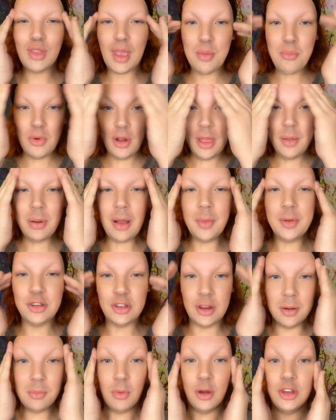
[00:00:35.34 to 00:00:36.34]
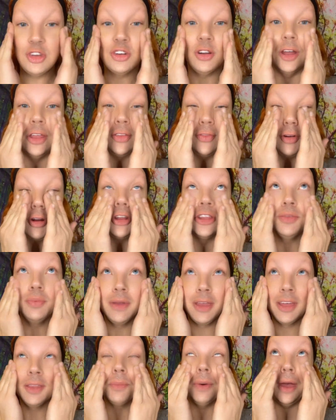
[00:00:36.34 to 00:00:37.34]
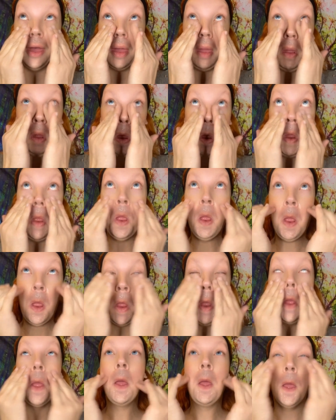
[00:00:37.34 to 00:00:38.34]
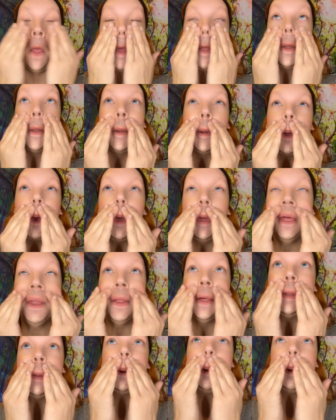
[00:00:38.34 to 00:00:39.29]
Really probably should have moisturized first because my skin is